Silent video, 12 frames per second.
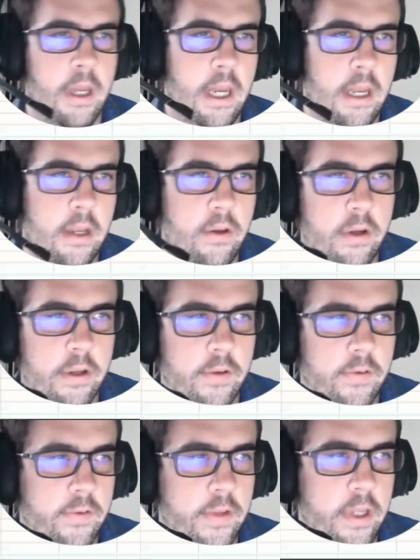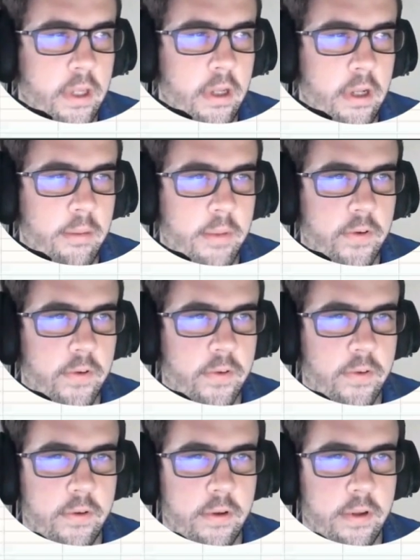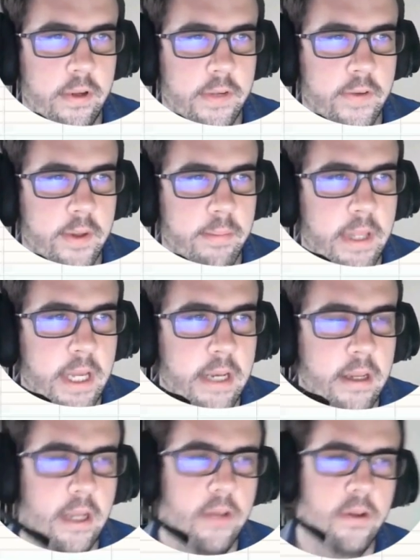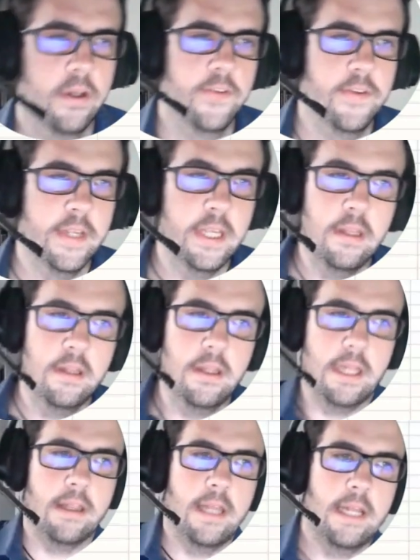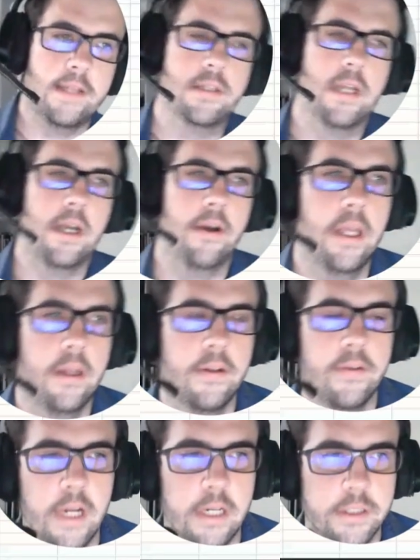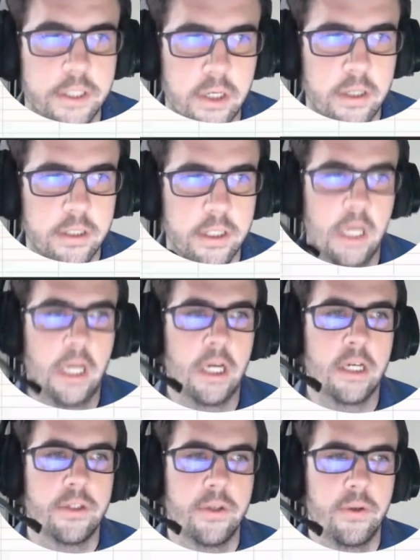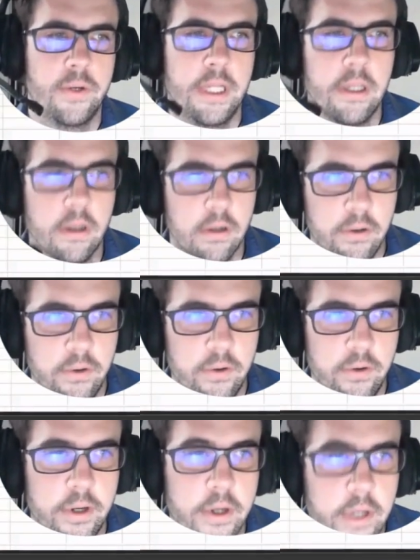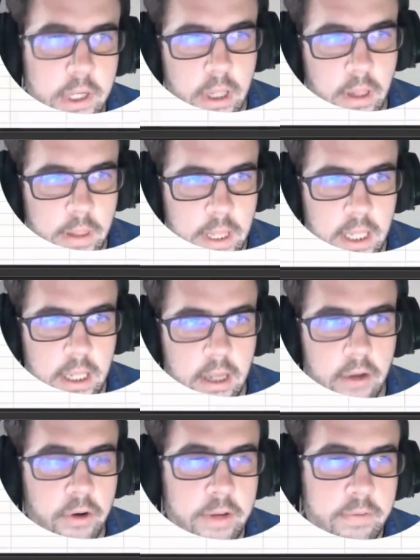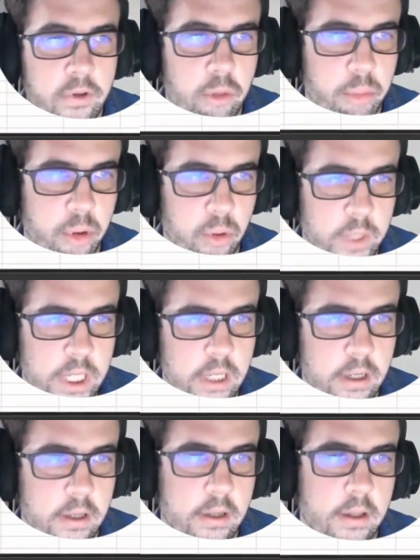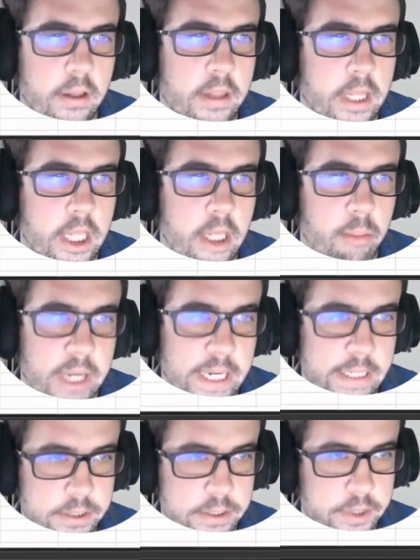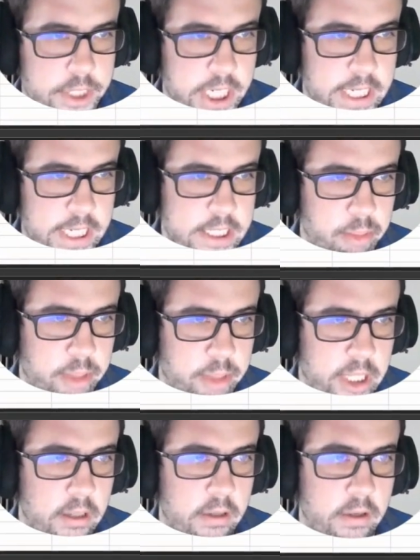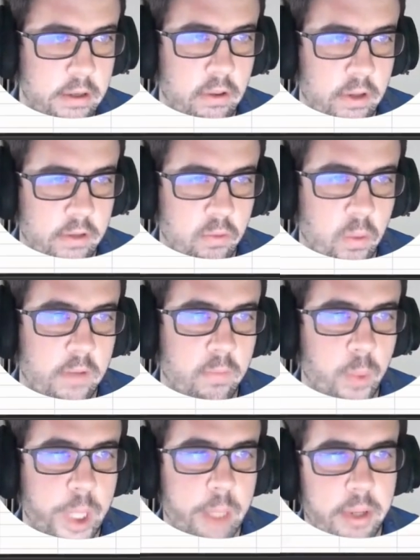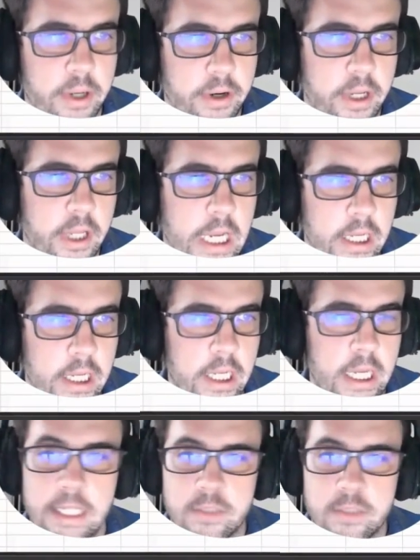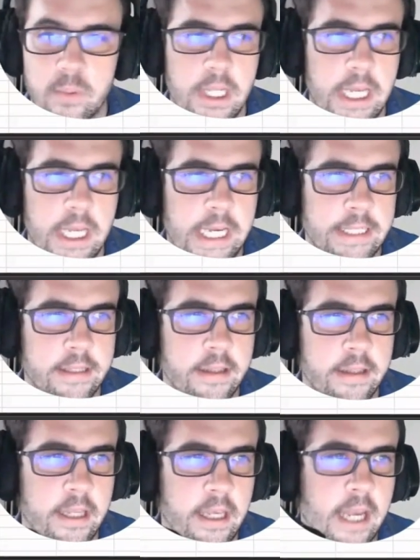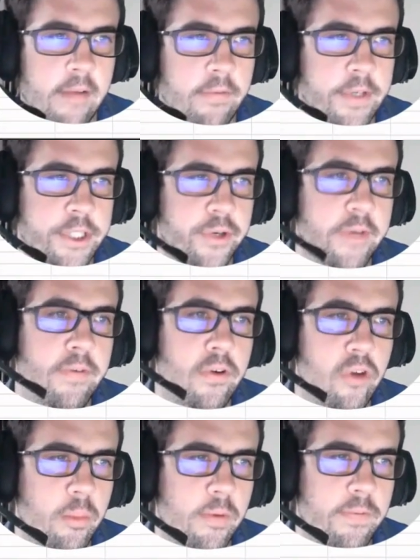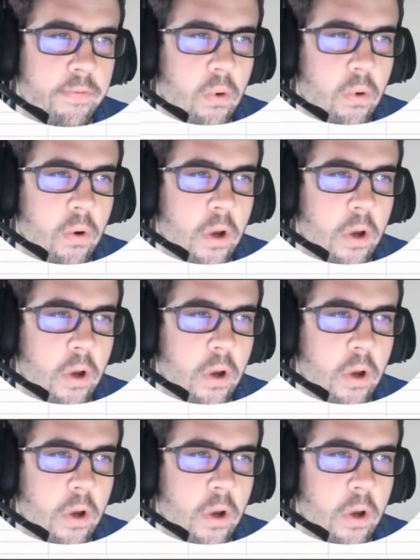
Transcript: And you can see, let me just accept that, and you can see that that's now edited our chart to include the revenue per week, the paid search ad spend in that 12-week period, as well as the average revenue before